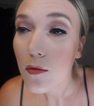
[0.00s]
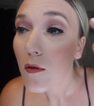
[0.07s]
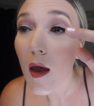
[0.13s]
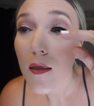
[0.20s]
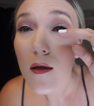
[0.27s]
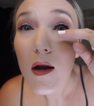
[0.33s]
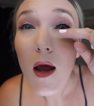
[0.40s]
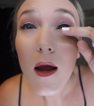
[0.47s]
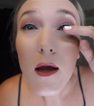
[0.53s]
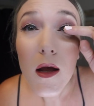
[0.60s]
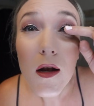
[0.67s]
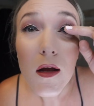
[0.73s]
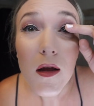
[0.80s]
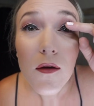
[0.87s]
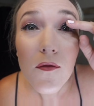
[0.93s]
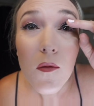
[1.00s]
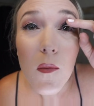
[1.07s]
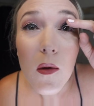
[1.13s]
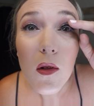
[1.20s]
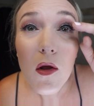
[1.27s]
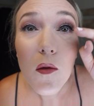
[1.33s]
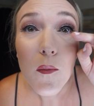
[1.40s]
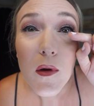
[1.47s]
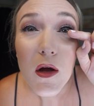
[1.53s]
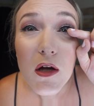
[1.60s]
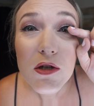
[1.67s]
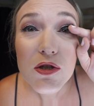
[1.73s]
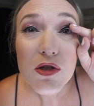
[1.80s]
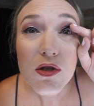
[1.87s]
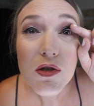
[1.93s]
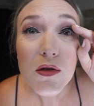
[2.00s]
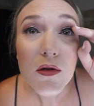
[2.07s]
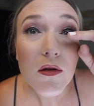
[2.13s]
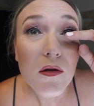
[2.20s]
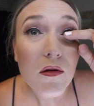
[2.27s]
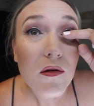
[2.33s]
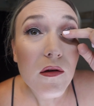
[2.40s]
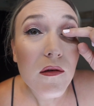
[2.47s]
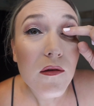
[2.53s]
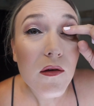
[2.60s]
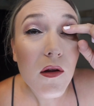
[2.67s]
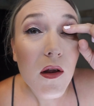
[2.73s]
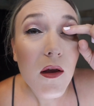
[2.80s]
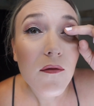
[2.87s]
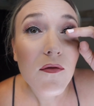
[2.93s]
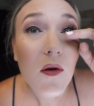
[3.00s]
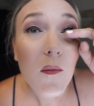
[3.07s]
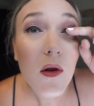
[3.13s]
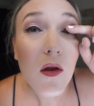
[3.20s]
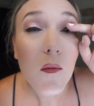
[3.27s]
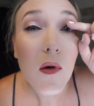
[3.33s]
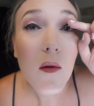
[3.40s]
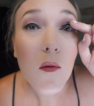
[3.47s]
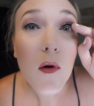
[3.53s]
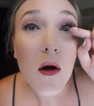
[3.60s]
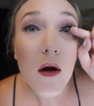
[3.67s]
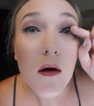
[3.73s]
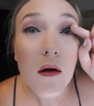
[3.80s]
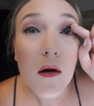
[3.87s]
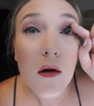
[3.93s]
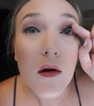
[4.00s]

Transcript: And then I kind of give them a little push just to lift them a little bit more.